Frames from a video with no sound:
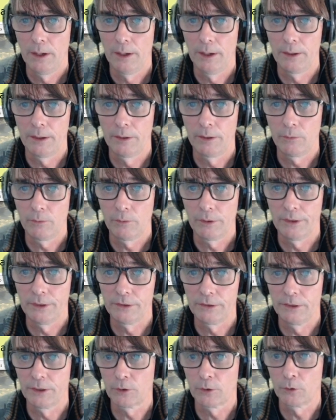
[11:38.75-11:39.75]
and then
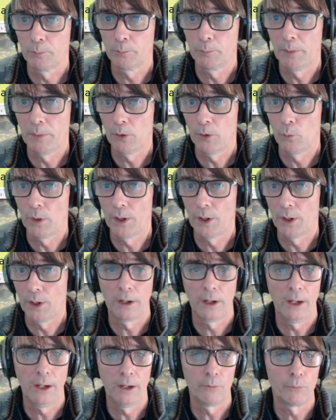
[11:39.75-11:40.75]
this 0 by a
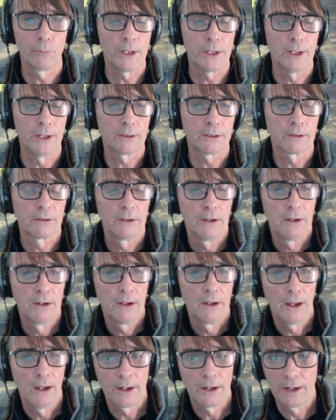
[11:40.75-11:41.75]
1, and we get
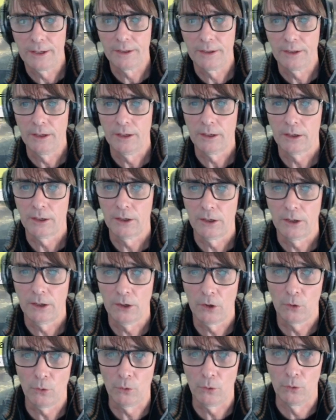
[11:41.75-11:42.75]
again
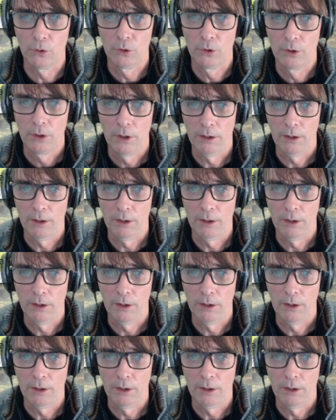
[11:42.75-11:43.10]
a law.